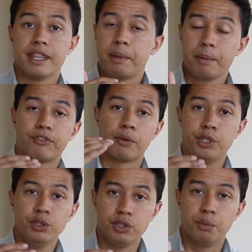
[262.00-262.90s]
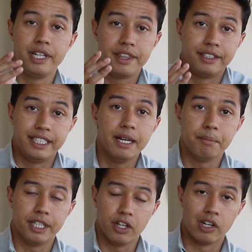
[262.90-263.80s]
the people from YouTube would either
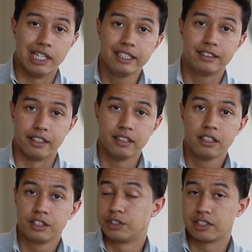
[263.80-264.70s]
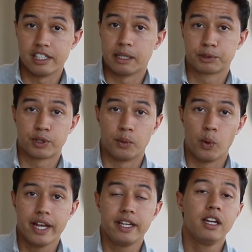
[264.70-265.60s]
DM me on LinkedIn to sign up straight
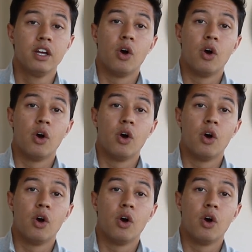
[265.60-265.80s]
away,